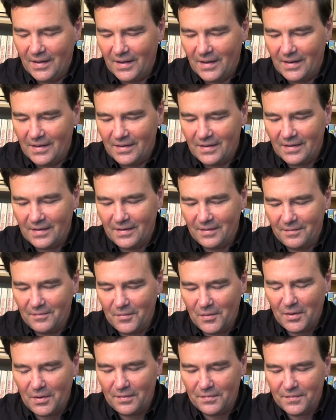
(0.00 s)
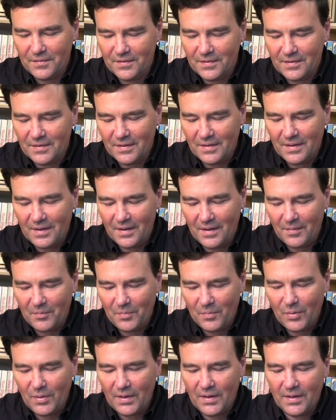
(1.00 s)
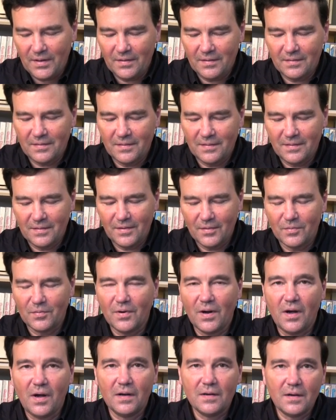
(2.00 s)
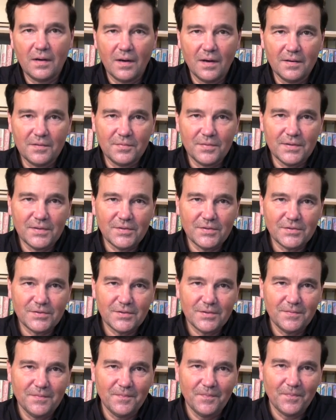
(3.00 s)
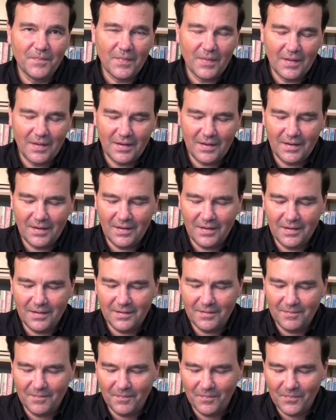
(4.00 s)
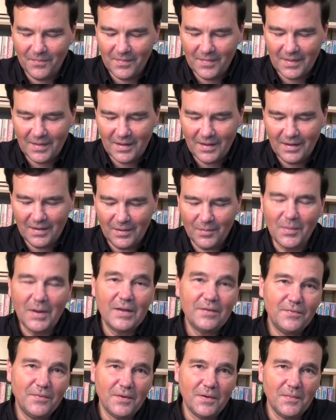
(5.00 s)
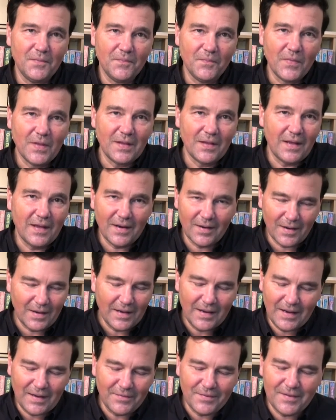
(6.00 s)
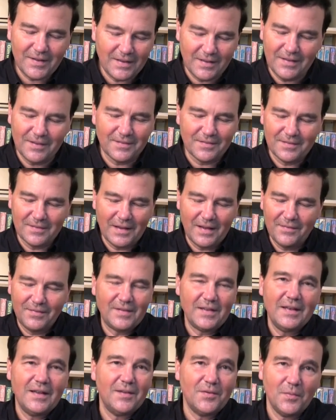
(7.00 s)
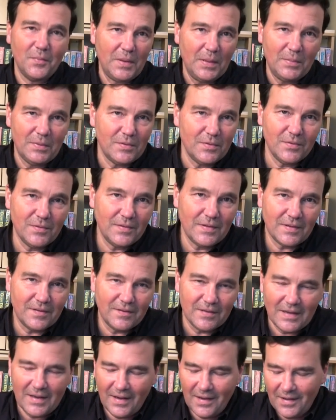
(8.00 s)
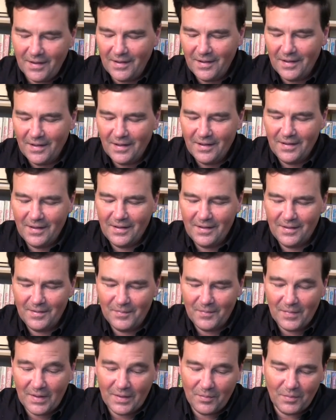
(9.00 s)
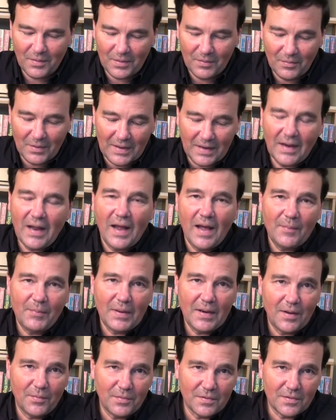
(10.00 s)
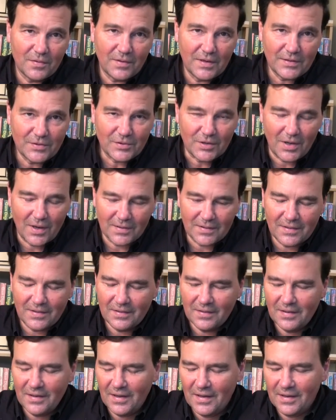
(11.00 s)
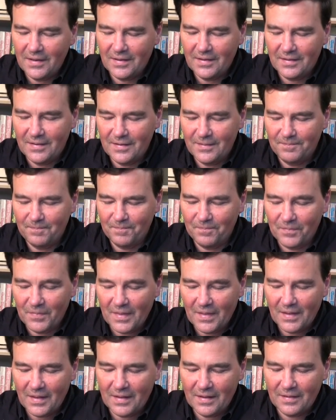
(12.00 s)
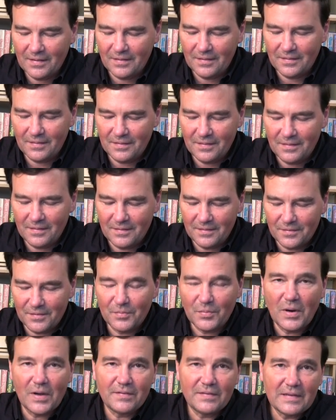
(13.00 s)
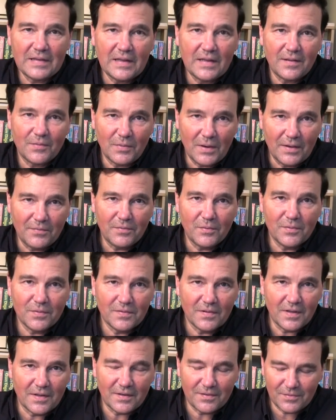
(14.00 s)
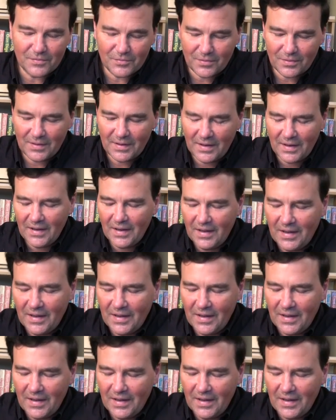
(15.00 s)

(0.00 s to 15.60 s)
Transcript: And it involves uh, putting the wrong cartridge in a in a rifle. And, and I've seen this, I've seen other people do this. Uh, it, when it happened, I was quite shocked and um, uh, surprisingly the rifle was not destroyed.